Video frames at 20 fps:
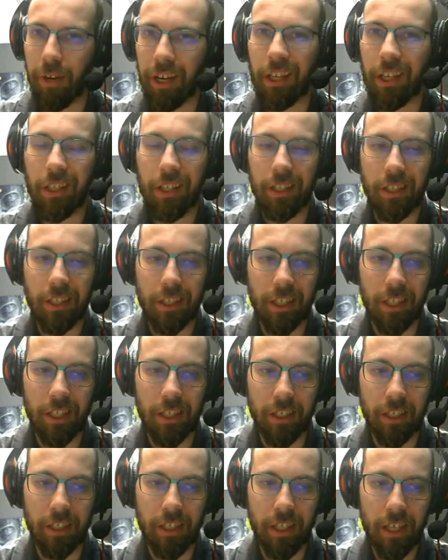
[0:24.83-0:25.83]
in regular
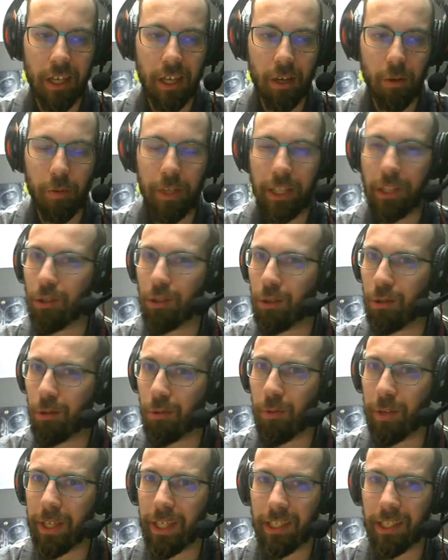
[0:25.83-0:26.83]
season with
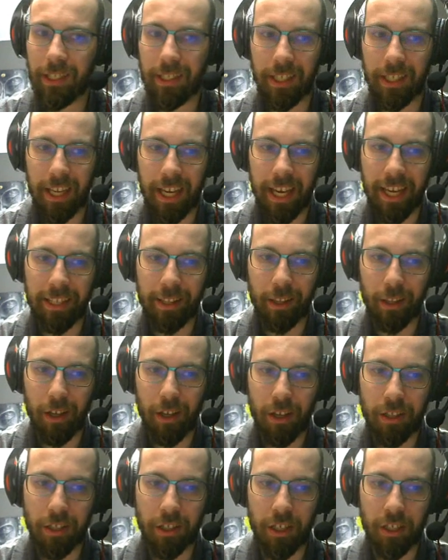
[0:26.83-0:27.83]
2 wins and
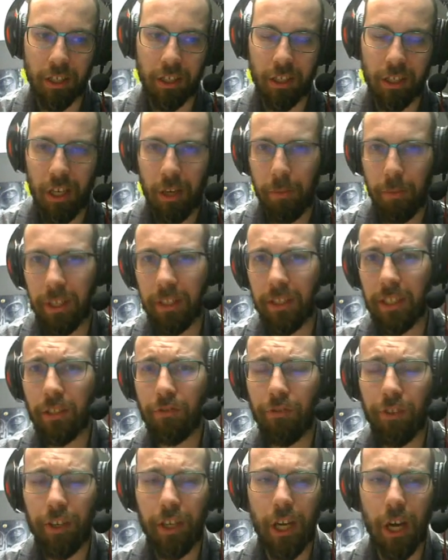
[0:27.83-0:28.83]
8 losses.
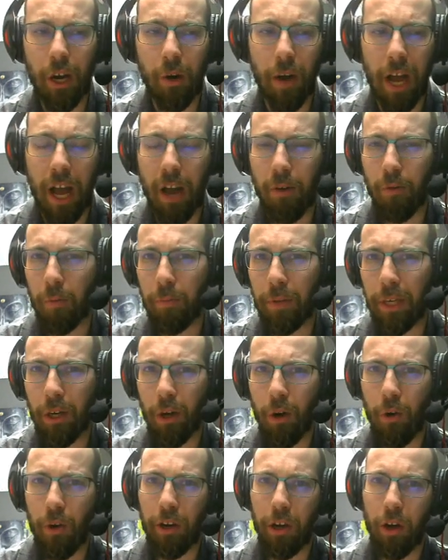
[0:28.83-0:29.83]
But in this video I
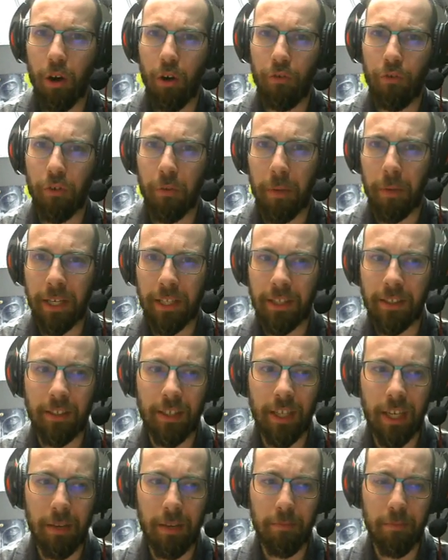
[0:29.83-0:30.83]
will be going over
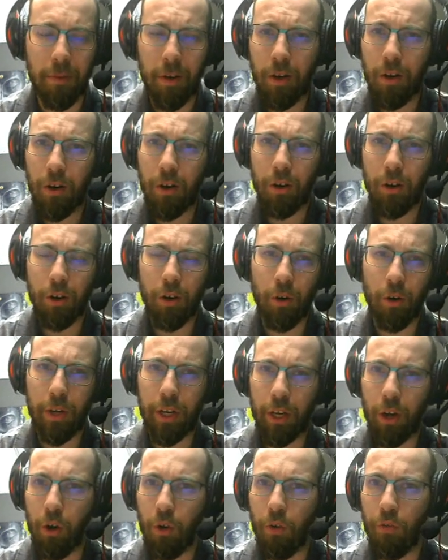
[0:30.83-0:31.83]
my team,
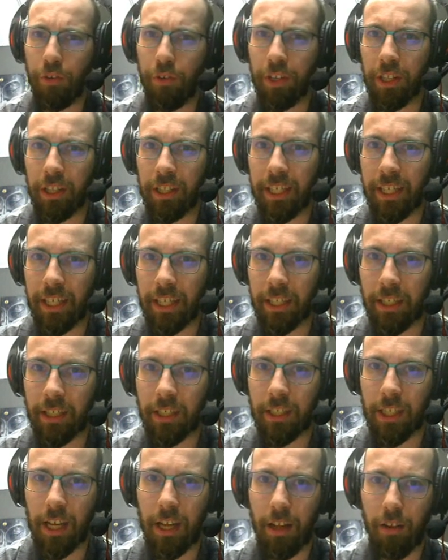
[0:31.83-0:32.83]
going over the
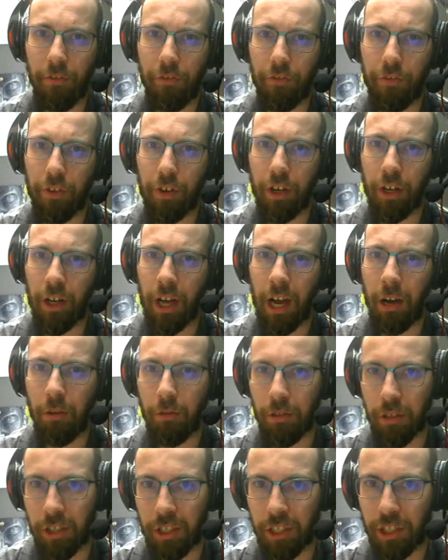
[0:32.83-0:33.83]
league itself,
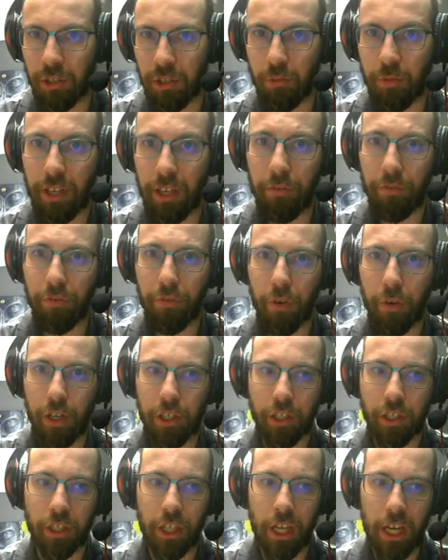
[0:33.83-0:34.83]
how the season went
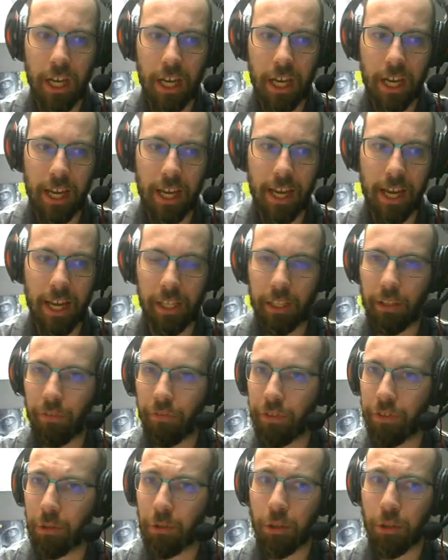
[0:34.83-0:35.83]
for us,
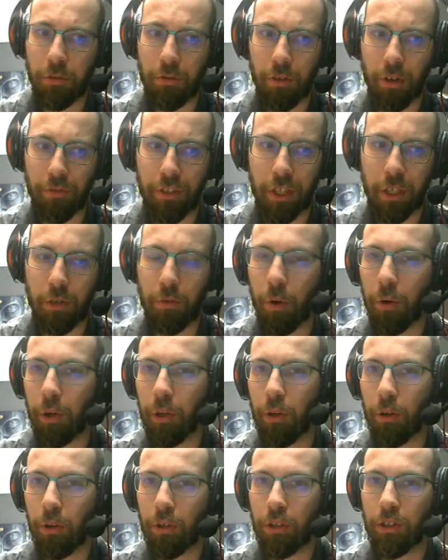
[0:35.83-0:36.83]
and the future of the
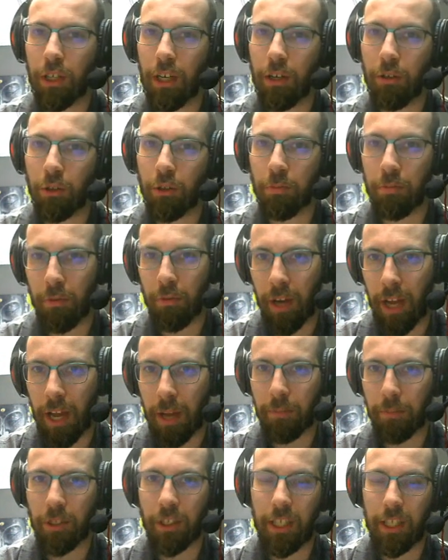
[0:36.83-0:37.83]
Groningen Noctowls
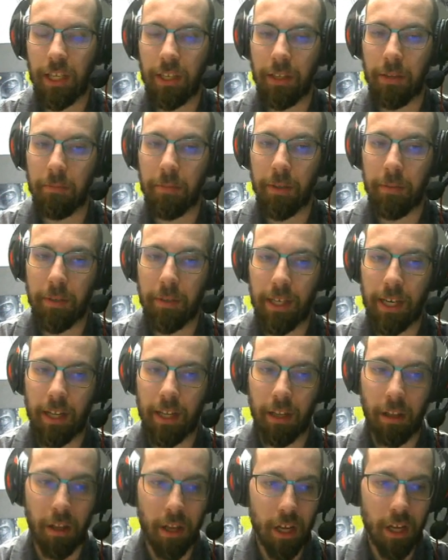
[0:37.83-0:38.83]
perhaps in the
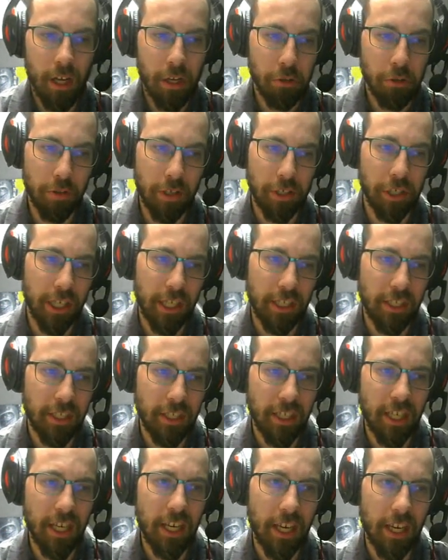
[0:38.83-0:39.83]
BBL. So as you
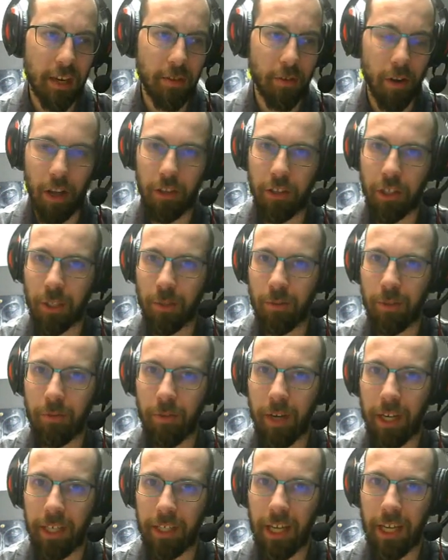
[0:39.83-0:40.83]
can see here on the
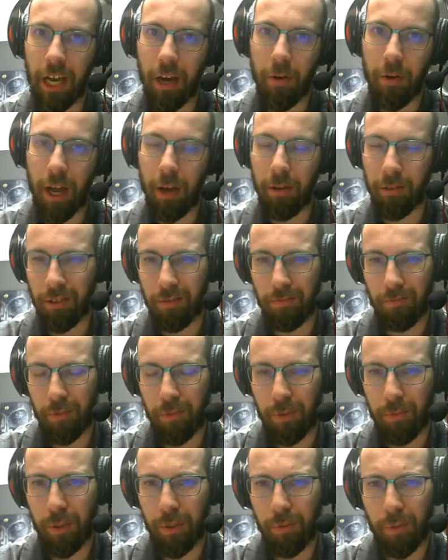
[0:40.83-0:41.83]
screen right now,
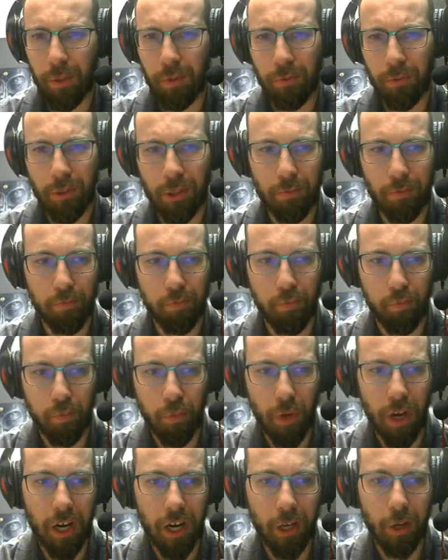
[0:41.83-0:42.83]
we
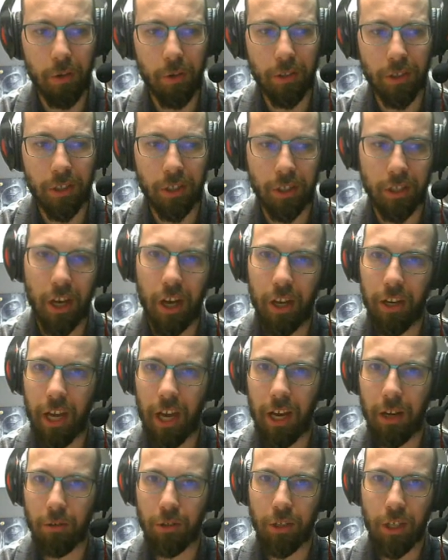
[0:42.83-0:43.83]
are going to
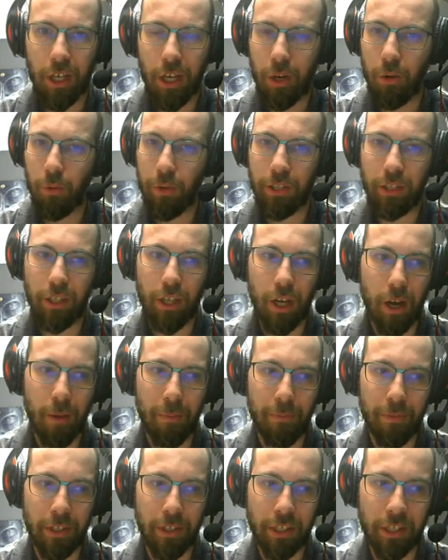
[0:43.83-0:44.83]
start out with
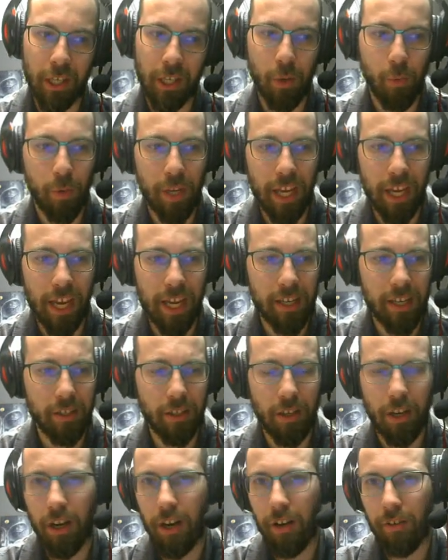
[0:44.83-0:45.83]
the obvious here. We
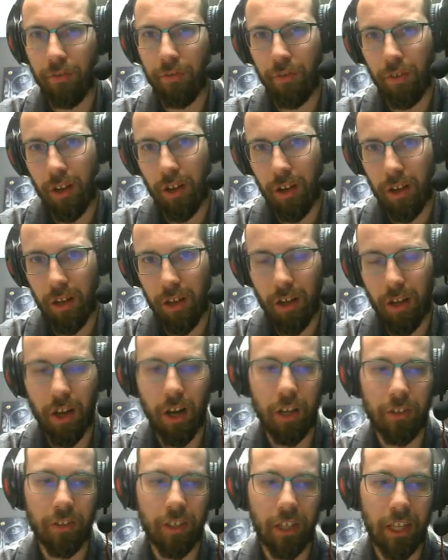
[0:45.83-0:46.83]
ended off
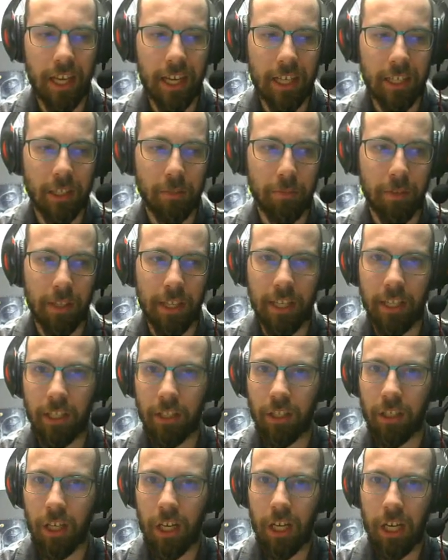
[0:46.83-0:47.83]
on the last
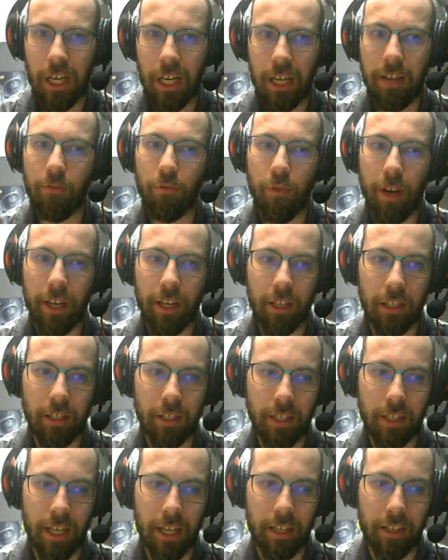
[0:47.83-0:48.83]
place in
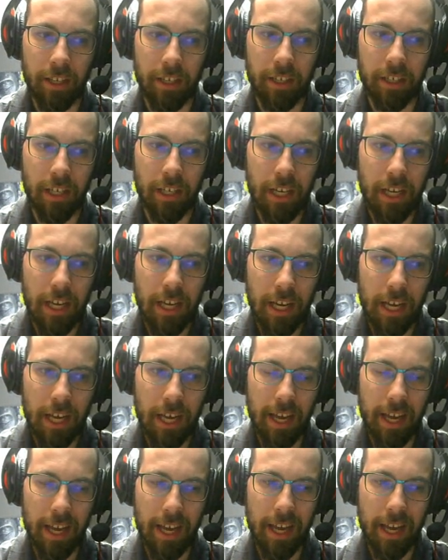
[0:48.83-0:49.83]
regular standing,
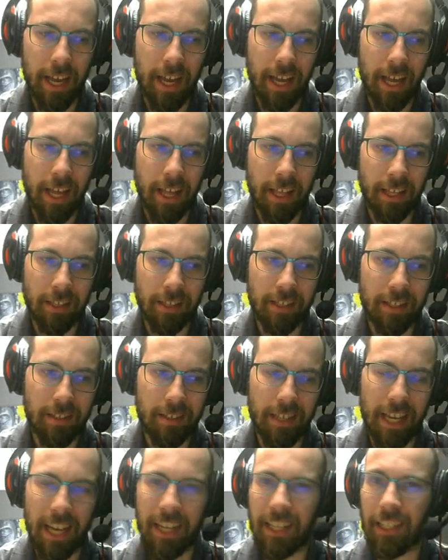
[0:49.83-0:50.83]

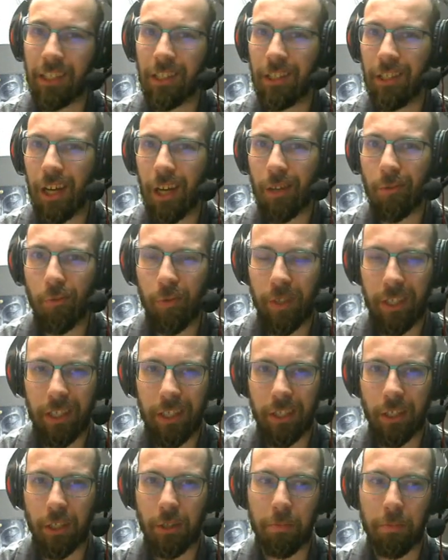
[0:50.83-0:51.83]
and that is
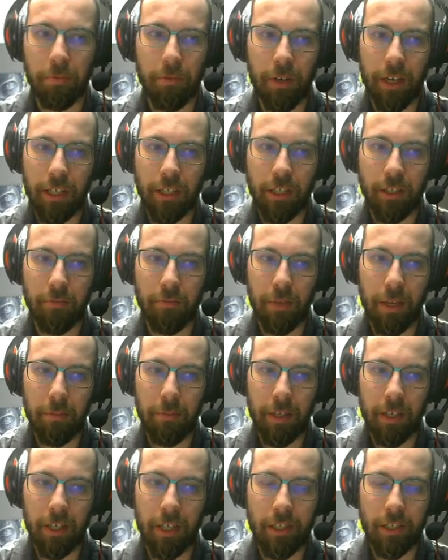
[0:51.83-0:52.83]
not really a surprise
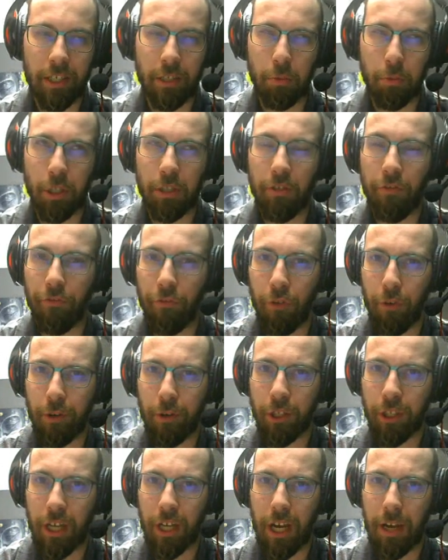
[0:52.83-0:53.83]
to me because this was the
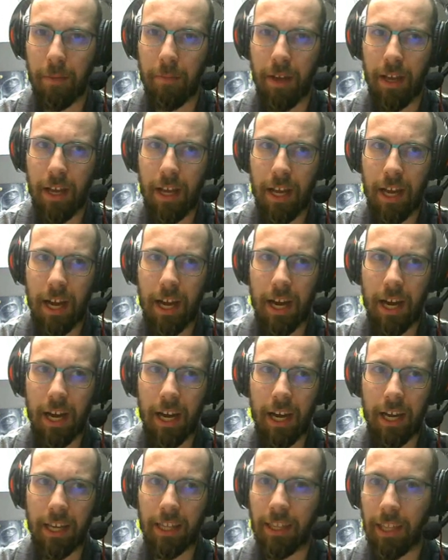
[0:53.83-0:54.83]
first time
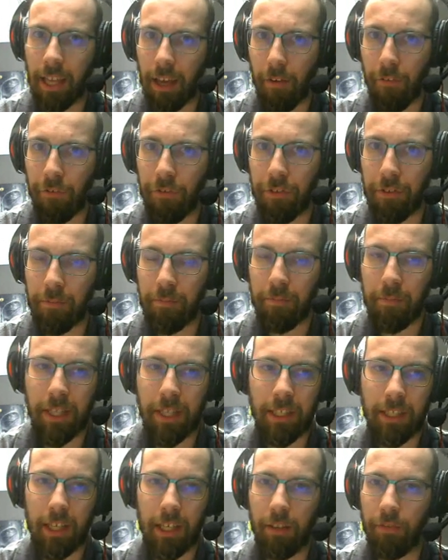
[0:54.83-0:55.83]
I delved
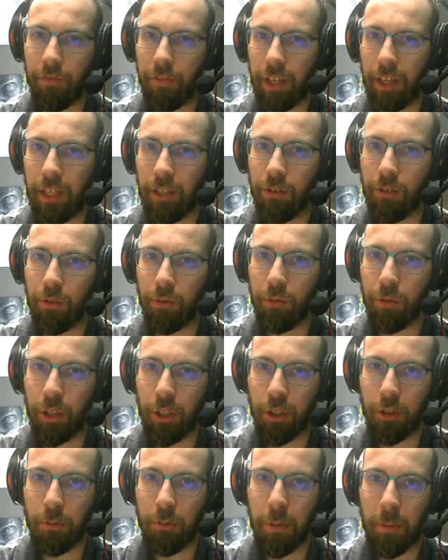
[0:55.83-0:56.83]
myself
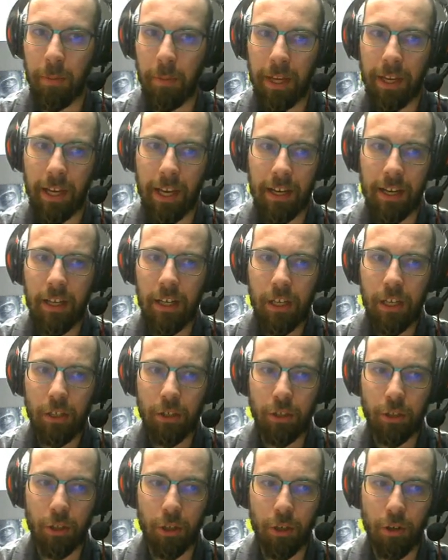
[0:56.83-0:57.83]
into the Uber meta.
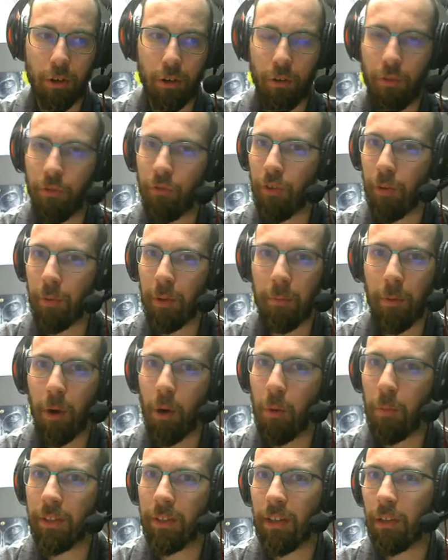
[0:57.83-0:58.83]
So
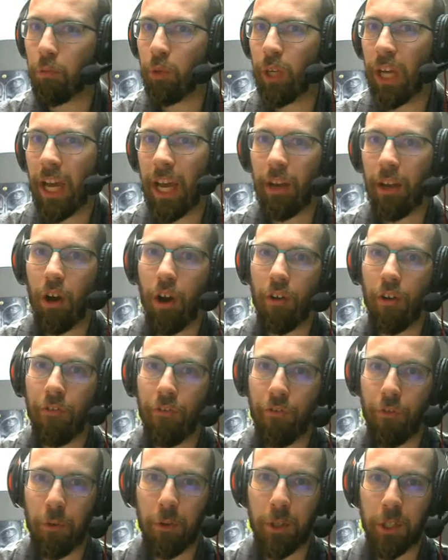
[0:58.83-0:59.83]
from the moment that we had
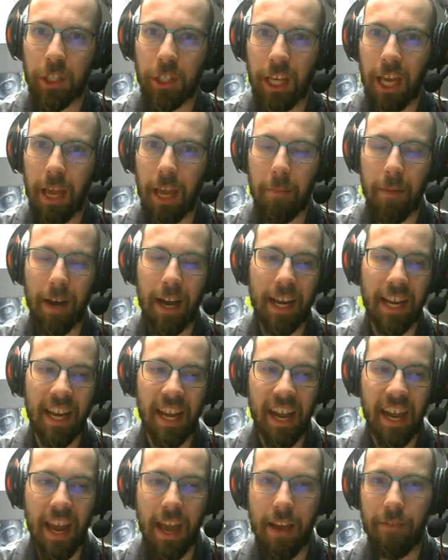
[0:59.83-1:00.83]
our first game,
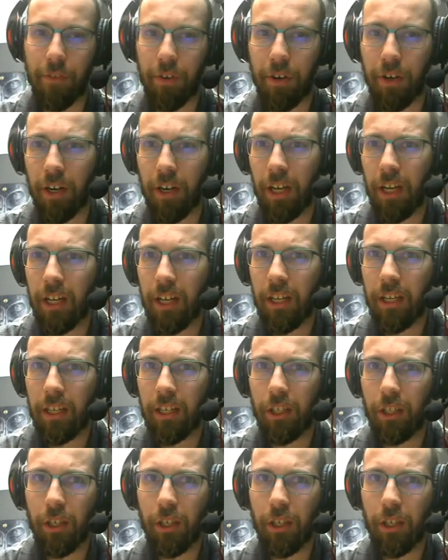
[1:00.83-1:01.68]
I never